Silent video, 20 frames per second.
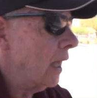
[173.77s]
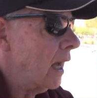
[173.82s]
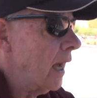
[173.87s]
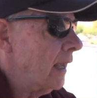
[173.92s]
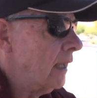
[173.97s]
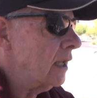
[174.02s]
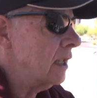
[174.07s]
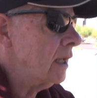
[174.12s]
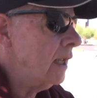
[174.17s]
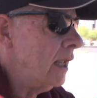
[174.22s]

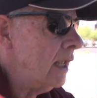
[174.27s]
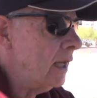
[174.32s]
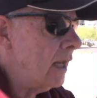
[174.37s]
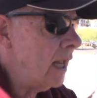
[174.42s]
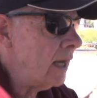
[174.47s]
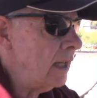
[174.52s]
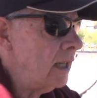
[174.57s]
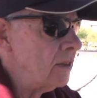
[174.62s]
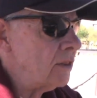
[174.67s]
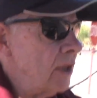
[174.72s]
I can eat
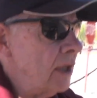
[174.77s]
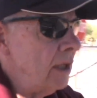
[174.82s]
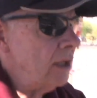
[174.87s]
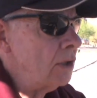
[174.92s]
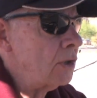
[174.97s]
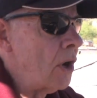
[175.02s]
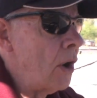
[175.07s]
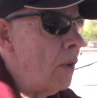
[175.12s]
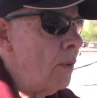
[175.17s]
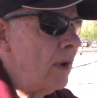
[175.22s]

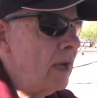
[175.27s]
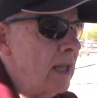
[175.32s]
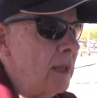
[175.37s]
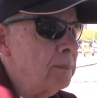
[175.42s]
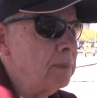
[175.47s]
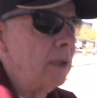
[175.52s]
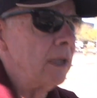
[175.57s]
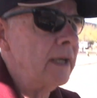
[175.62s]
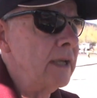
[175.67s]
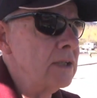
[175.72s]
anything, go any
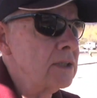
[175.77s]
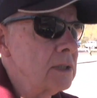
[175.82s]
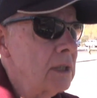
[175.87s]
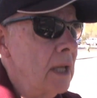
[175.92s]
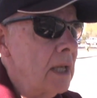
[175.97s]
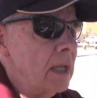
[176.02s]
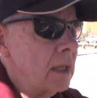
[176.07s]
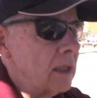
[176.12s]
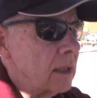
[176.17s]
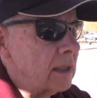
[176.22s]
place,
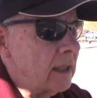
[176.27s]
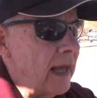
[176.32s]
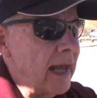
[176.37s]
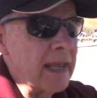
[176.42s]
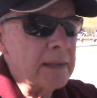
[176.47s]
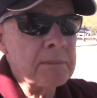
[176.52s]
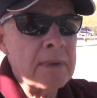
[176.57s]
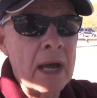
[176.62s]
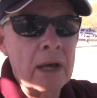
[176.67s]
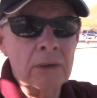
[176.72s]

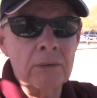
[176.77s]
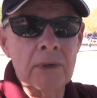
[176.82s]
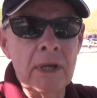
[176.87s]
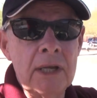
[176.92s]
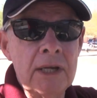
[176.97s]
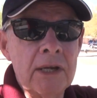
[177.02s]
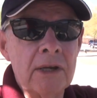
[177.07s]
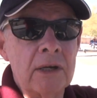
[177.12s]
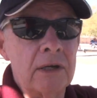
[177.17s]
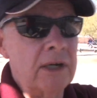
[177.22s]
climb Mount
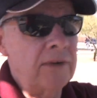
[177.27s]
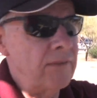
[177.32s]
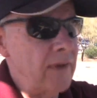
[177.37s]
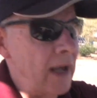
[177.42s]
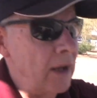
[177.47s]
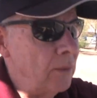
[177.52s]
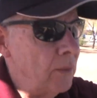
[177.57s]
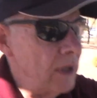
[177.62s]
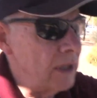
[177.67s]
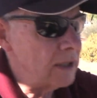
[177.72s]
Rainier if
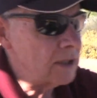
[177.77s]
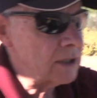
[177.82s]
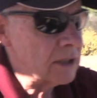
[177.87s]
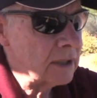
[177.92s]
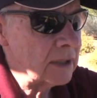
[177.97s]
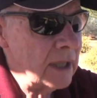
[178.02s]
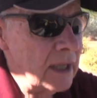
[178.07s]
I wish.